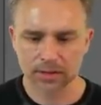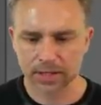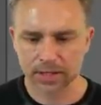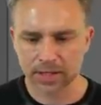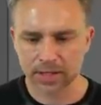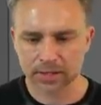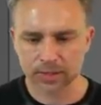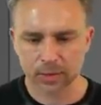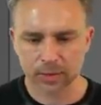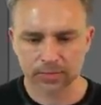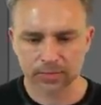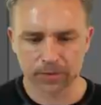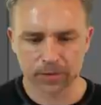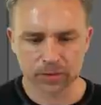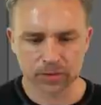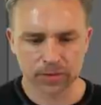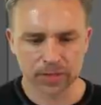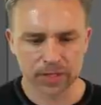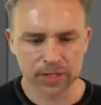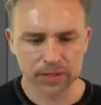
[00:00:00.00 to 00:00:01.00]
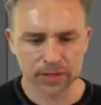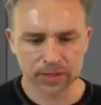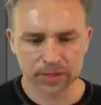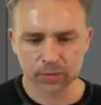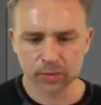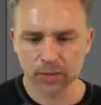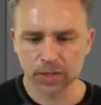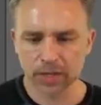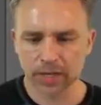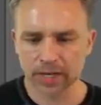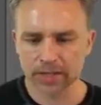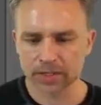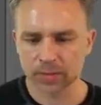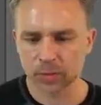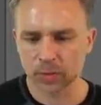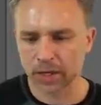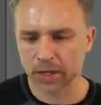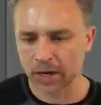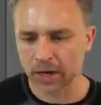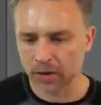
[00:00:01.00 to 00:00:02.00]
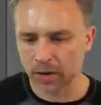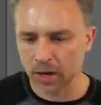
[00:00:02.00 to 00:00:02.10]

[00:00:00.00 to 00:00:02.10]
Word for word: Export for screens. We're going to export out